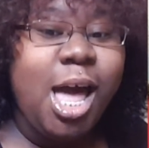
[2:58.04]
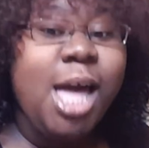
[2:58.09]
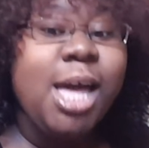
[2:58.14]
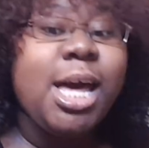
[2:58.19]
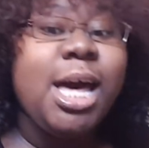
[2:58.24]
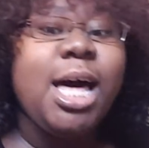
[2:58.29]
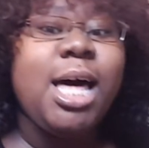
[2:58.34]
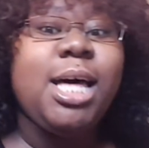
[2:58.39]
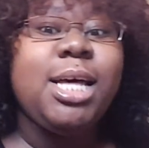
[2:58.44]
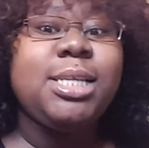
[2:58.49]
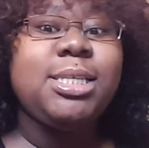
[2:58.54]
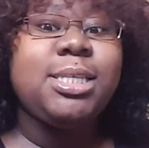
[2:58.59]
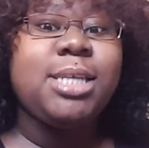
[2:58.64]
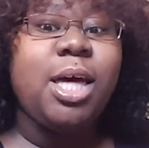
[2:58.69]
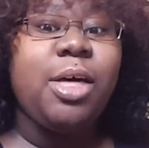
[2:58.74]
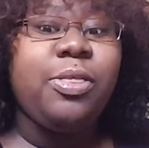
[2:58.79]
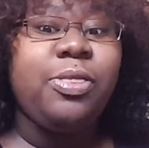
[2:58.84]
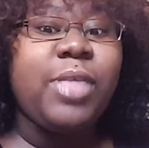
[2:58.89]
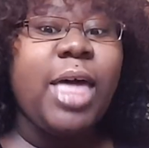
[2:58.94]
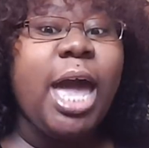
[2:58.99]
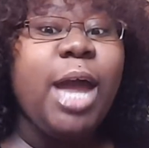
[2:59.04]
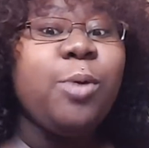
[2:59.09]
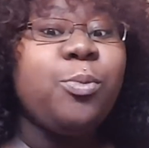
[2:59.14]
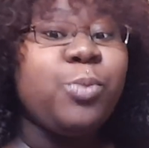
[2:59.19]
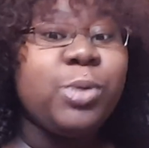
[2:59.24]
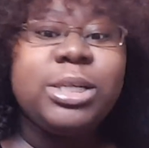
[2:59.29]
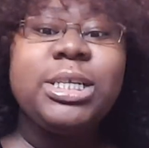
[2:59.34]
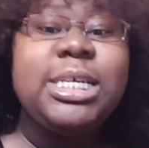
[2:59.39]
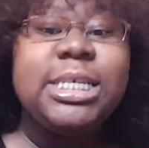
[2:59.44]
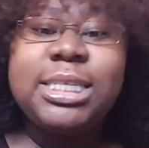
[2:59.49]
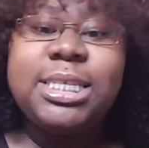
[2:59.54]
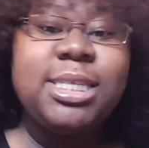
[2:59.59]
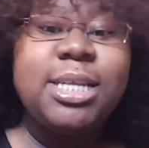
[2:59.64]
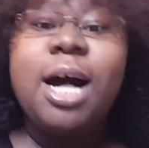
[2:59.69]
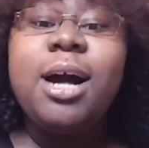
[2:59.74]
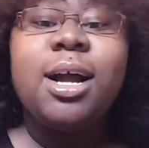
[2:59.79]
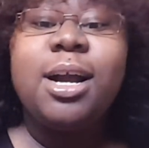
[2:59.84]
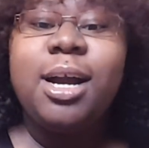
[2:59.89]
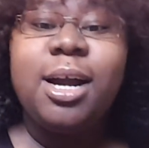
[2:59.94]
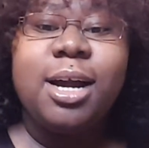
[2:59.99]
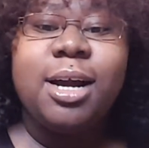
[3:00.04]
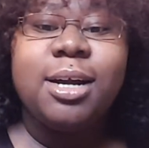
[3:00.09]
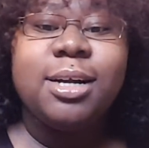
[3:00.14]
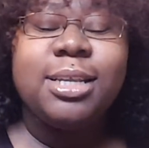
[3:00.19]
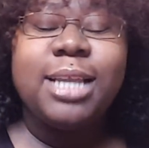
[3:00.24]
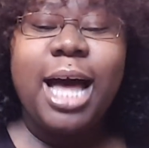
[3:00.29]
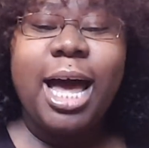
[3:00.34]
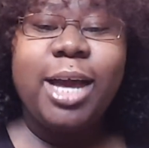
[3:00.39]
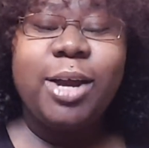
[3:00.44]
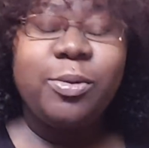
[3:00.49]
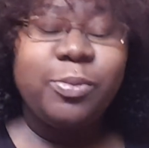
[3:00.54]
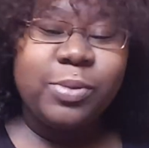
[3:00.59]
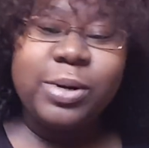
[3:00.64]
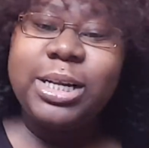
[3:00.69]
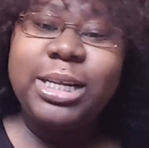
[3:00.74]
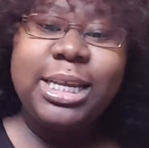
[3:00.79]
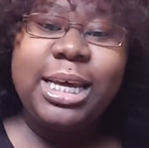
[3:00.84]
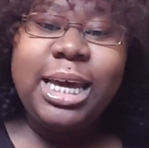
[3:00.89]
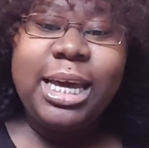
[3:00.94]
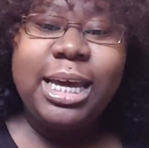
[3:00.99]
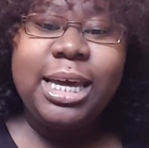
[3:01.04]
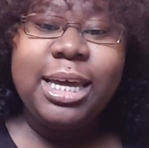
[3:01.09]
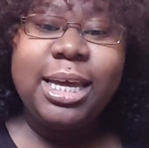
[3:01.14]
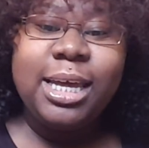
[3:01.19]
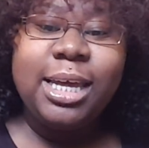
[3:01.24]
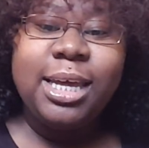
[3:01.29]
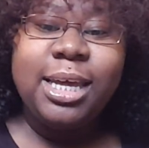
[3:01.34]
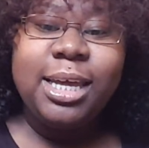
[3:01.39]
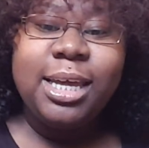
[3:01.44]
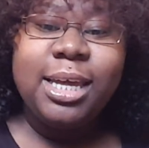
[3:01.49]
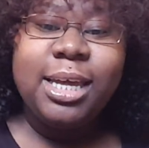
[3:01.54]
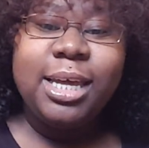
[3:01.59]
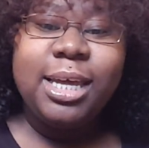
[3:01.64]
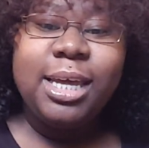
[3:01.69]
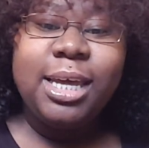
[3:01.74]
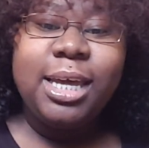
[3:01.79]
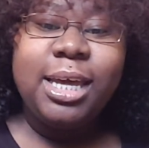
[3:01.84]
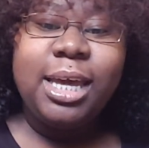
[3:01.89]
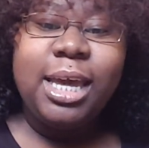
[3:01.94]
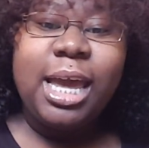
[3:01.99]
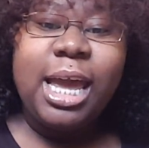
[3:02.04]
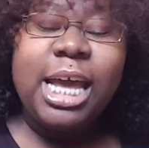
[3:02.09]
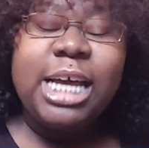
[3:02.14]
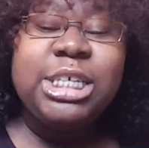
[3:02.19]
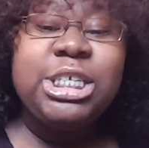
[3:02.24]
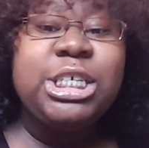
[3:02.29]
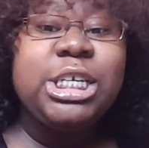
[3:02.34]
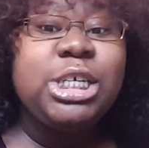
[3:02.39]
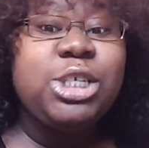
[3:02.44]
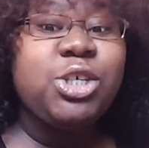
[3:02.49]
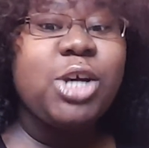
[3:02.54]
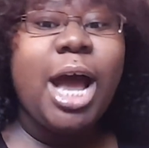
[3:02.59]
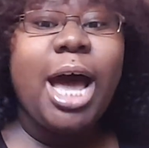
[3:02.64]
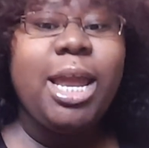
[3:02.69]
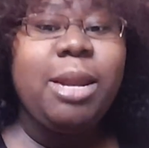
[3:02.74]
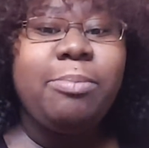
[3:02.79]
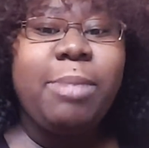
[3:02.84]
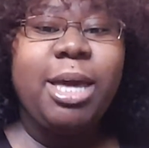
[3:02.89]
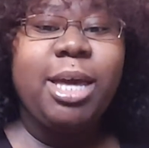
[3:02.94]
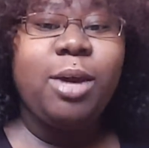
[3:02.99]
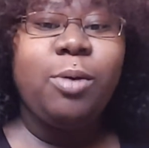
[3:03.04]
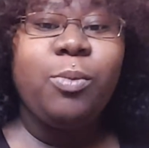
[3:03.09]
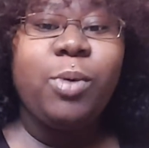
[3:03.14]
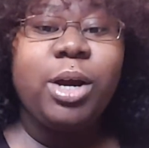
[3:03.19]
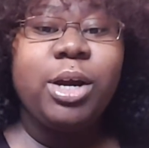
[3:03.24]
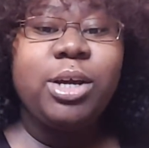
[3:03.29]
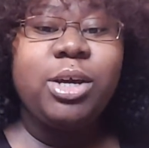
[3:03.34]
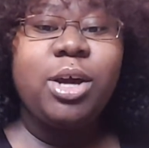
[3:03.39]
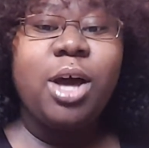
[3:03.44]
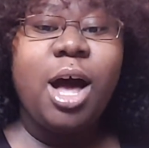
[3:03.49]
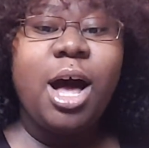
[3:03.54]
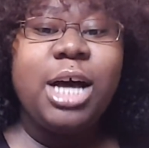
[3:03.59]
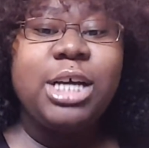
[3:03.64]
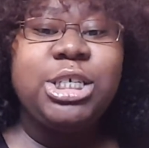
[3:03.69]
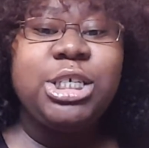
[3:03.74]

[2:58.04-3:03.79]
Because they really snuck her. Like, really? And she tried to make it work, y'all.